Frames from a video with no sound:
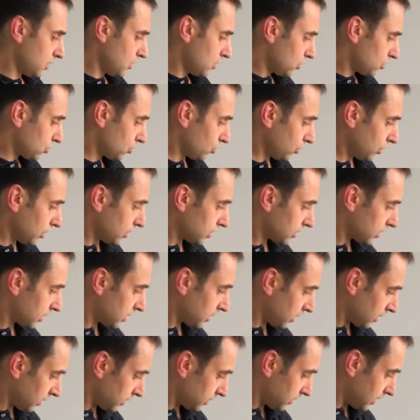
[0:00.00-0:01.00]
So in this
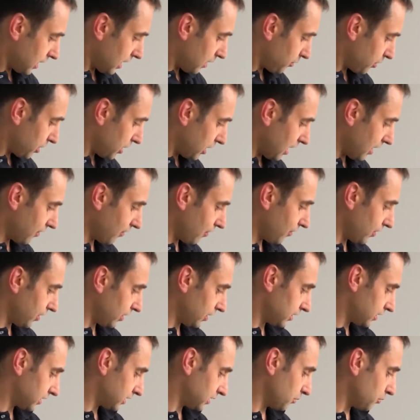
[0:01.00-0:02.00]
setup here, I have a very
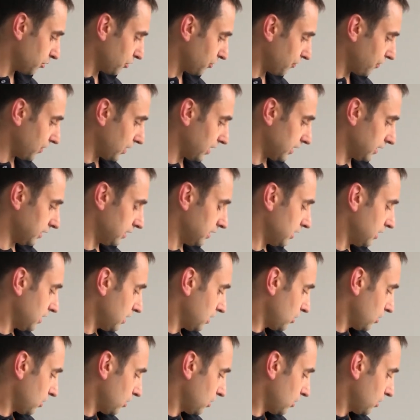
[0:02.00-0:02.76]
simplified